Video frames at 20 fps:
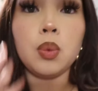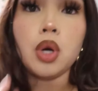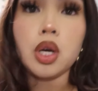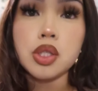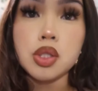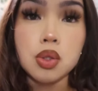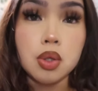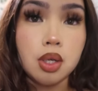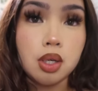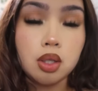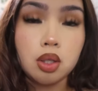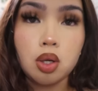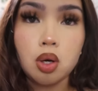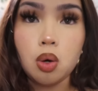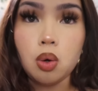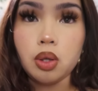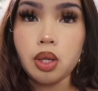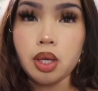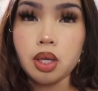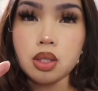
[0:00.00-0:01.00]
We're also gonna
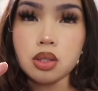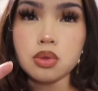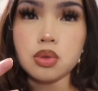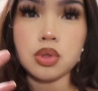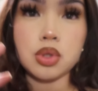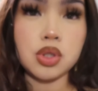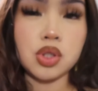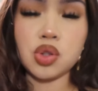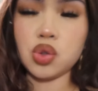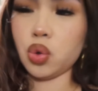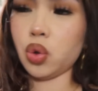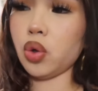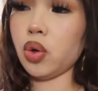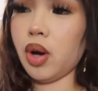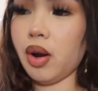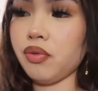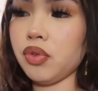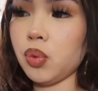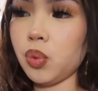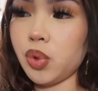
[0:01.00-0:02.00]
go like to the store
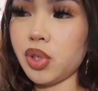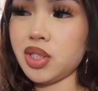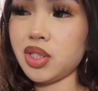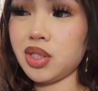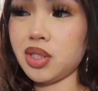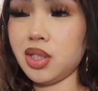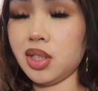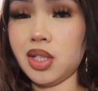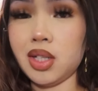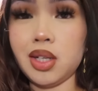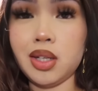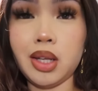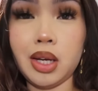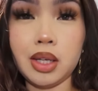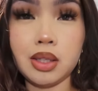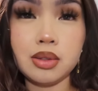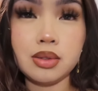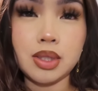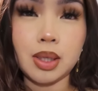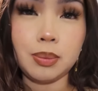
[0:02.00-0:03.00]
afterwards to get
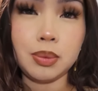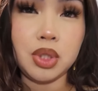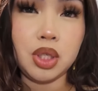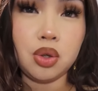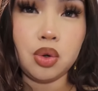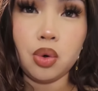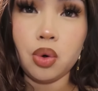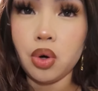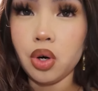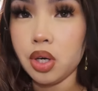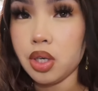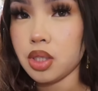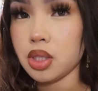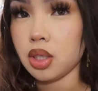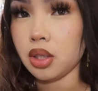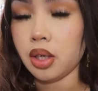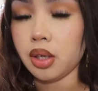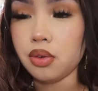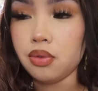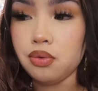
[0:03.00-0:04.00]
like some decors
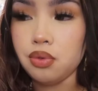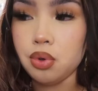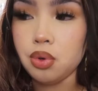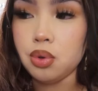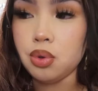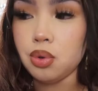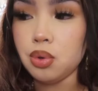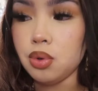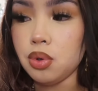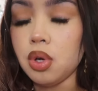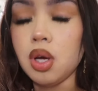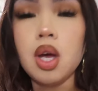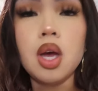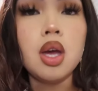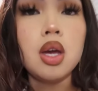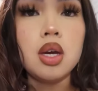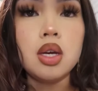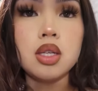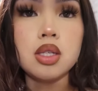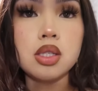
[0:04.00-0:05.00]
and like food
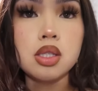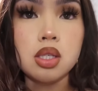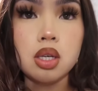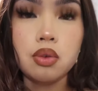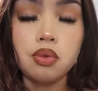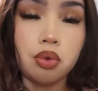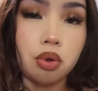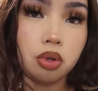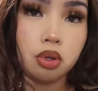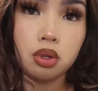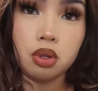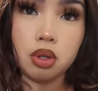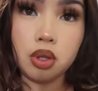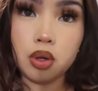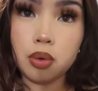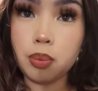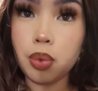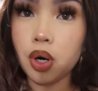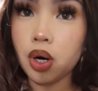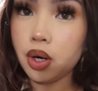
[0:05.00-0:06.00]
and stuff for the
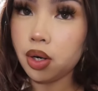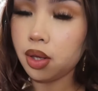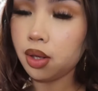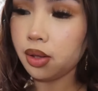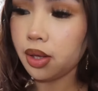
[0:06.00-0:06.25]
little party